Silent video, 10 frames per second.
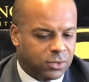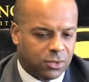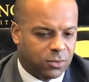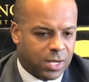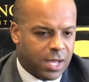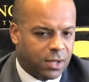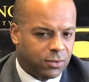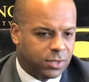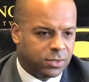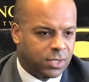You know, now
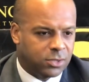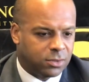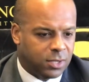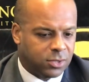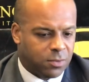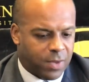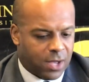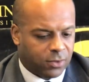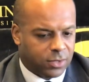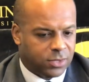it's
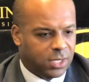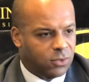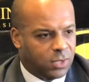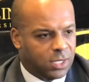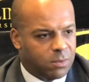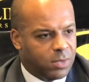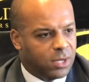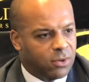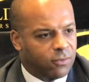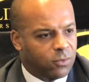about continuing to get
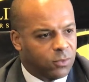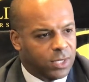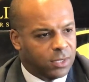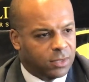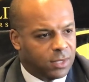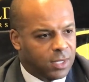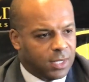better every week,